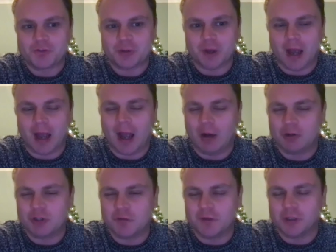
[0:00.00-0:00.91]
So how
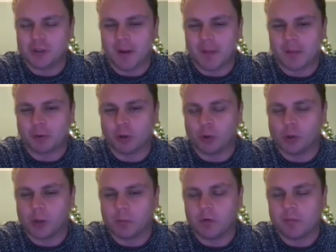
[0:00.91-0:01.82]
do you feel about the
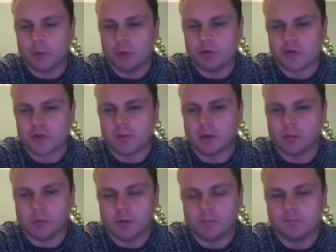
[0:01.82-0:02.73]
program with Moose at the
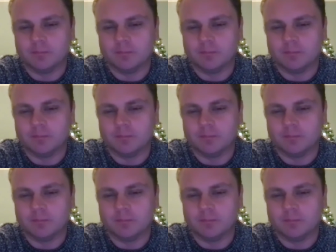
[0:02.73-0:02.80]
moment?